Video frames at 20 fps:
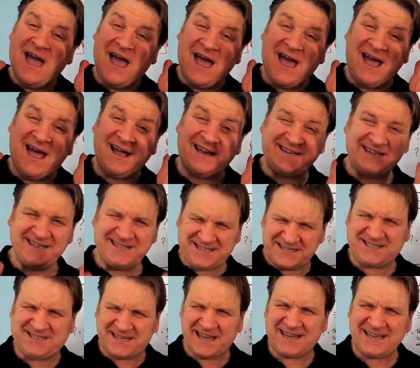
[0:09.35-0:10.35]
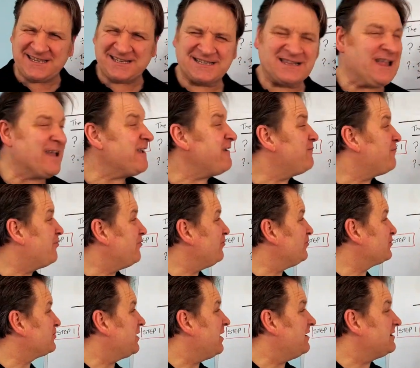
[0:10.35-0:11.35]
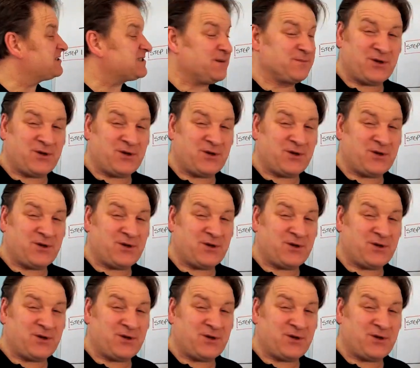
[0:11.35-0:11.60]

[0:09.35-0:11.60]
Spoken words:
And in today's live broadcast,